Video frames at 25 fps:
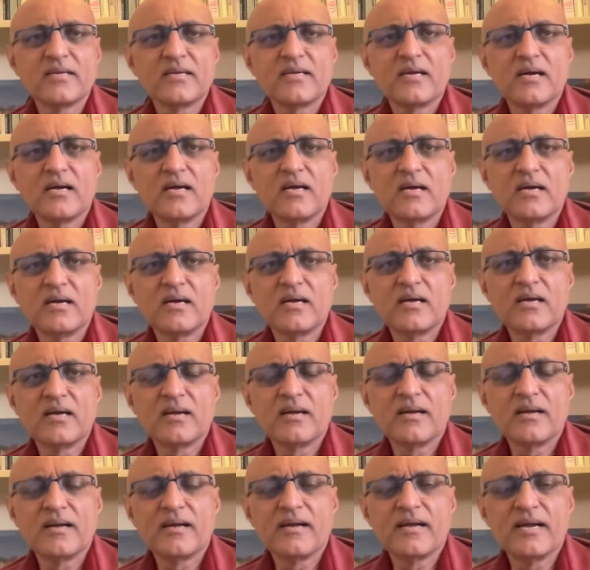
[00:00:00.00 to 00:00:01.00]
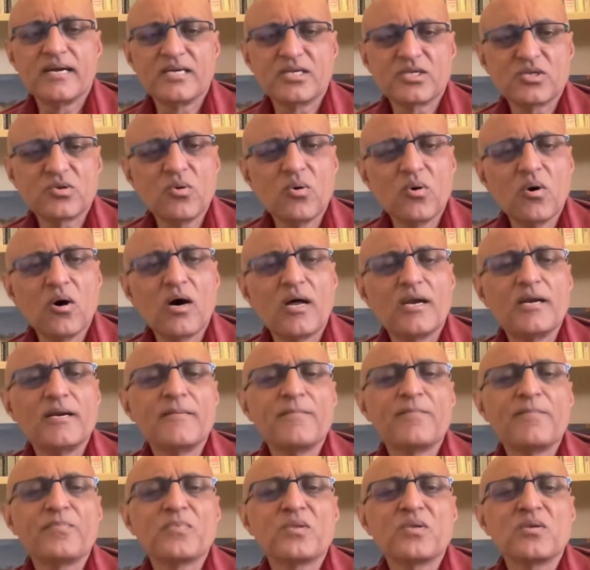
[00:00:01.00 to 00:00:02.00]
and so on.
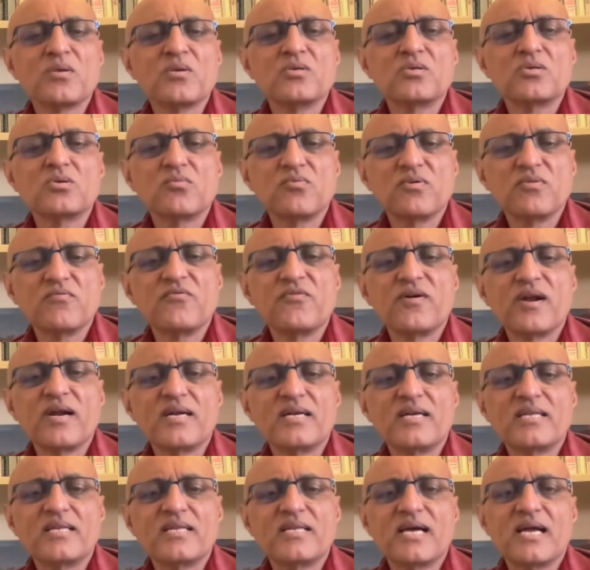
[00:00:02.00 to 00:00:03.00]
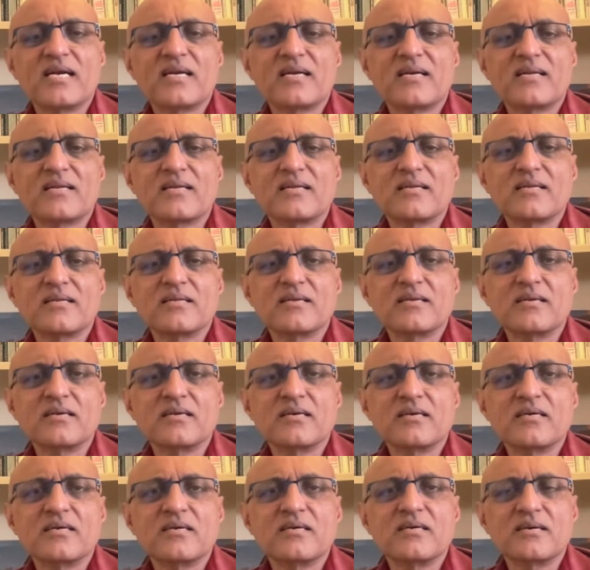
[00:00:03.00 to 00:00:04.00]
So we felt that
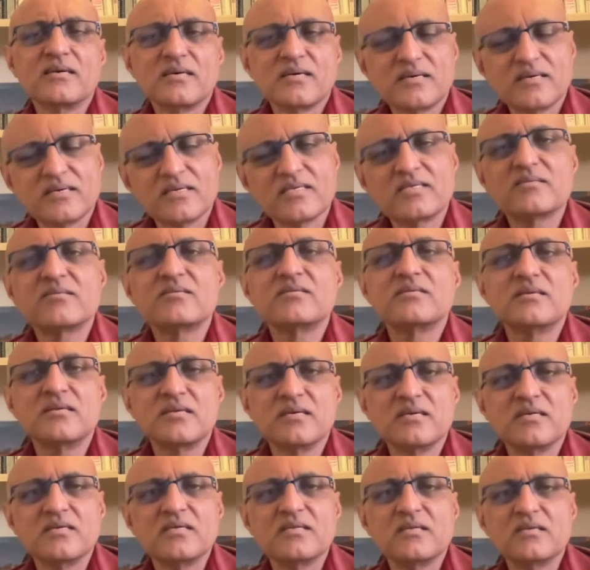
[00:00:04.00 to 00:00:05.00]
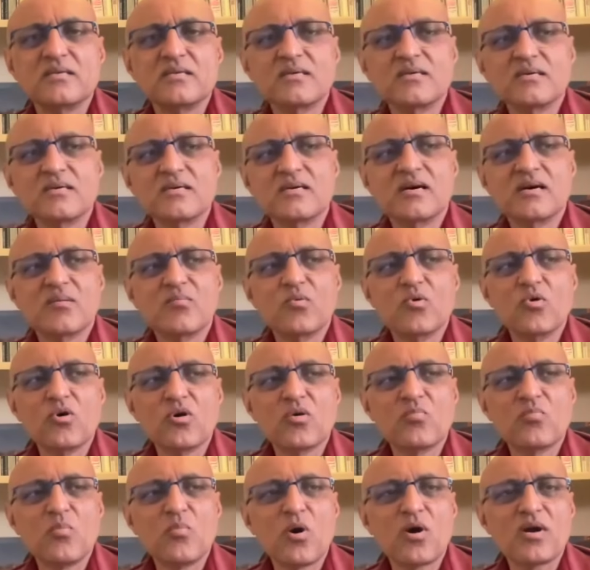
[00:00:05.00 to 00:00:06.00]
a
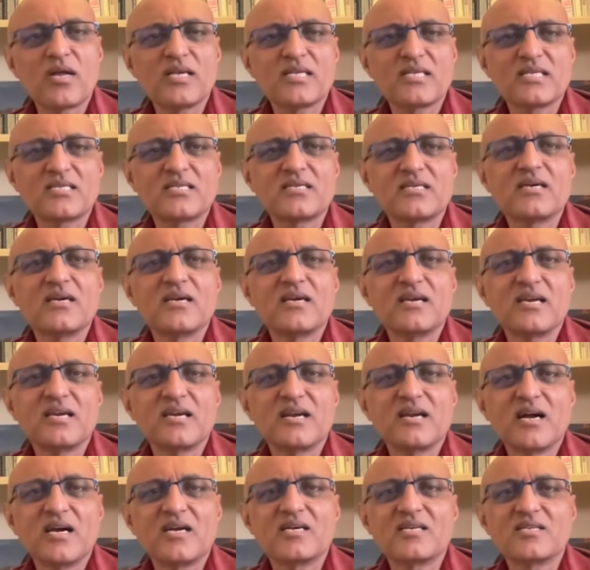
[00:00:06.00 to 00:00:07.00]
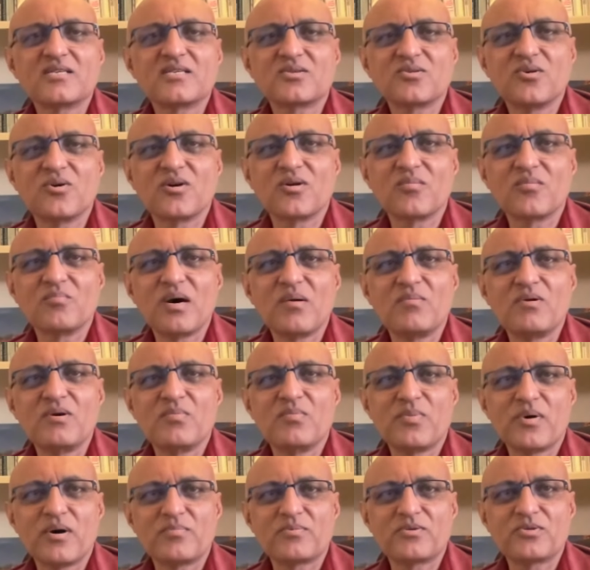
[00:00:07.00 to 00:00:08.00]
more modest Kirana store, mom
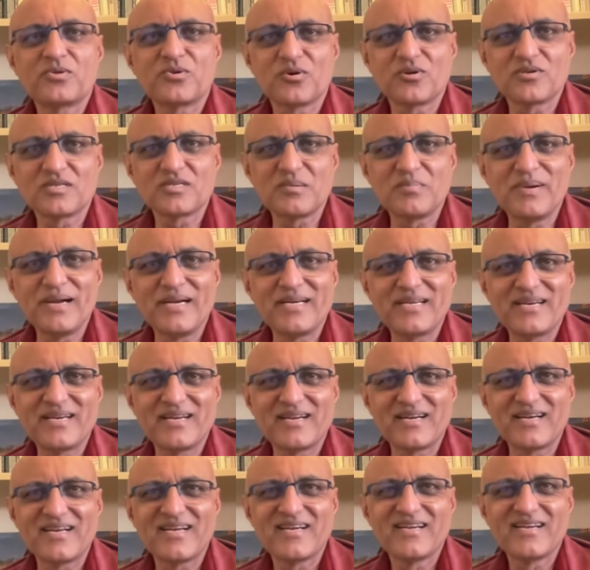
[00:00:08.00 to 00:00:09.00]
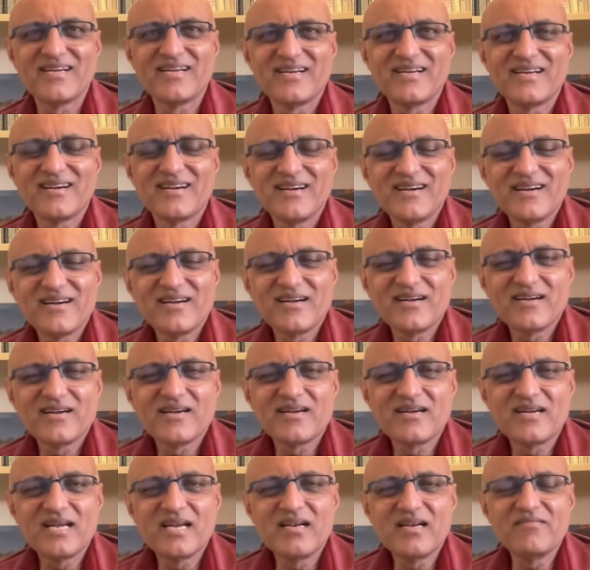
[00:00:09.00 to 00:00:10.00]
and pop store, is a better
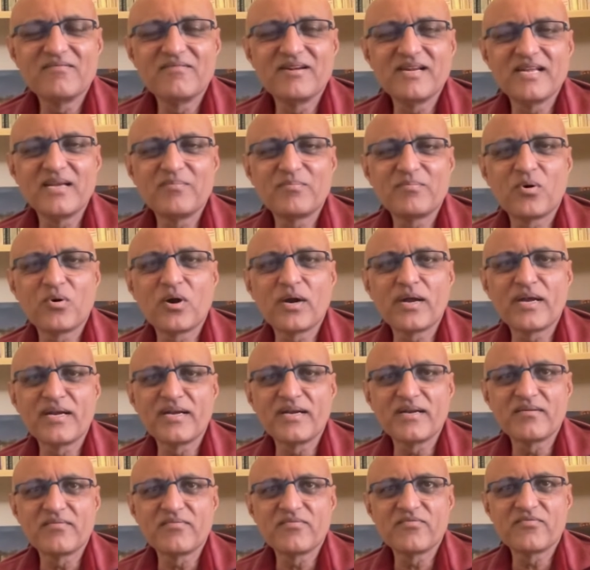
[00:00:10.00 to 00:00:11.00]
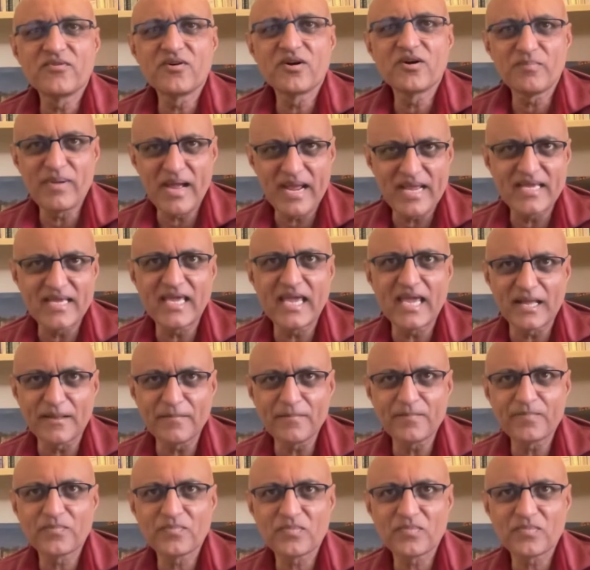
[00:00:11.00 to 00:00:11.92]
delivery point for banking.